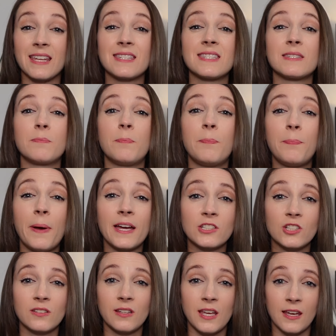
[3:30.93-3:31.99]

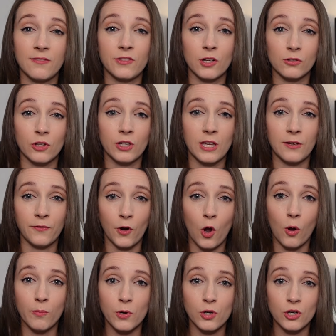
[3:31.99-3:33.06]
especially if they're looking for
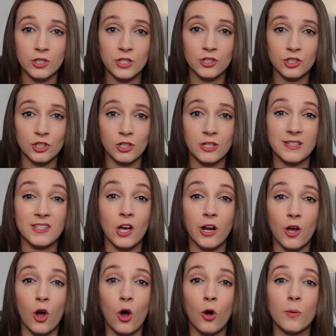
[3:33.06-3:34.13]
homeowners insurance on
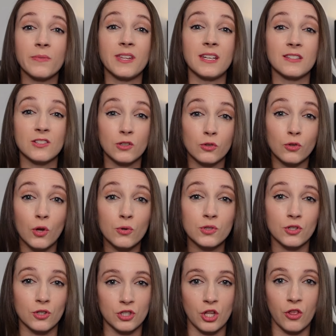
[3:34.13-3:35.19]
a home that is
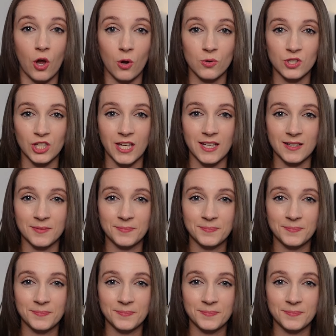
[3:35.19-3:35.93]
closer to the ocean.